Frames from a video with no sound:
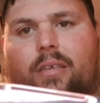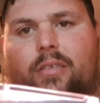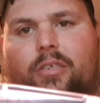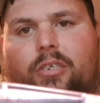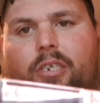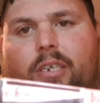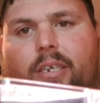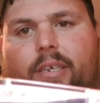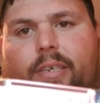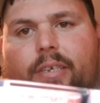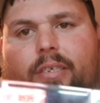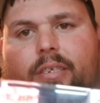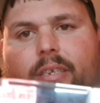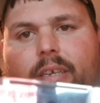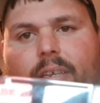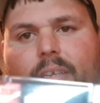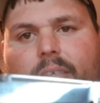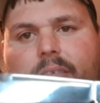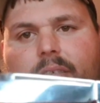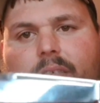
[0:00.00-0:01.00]

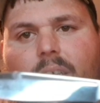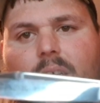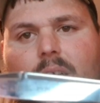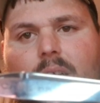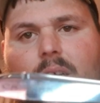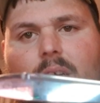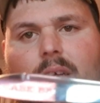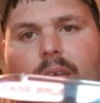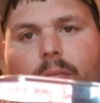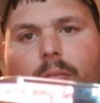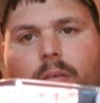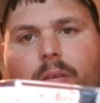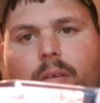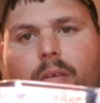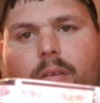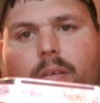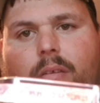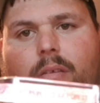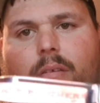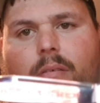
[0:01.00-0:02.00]
GEC's
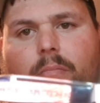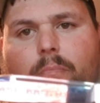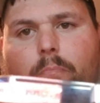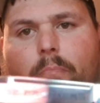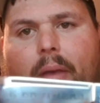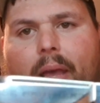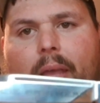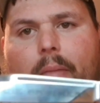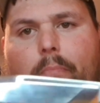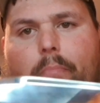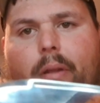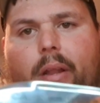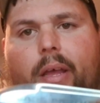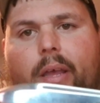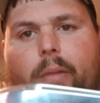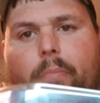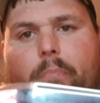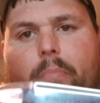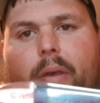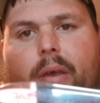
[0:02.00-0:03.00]
main
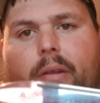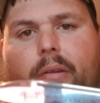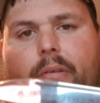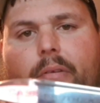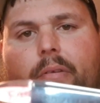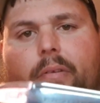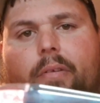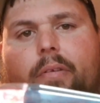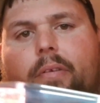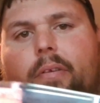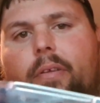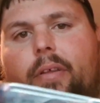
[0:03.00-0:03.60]
blade better.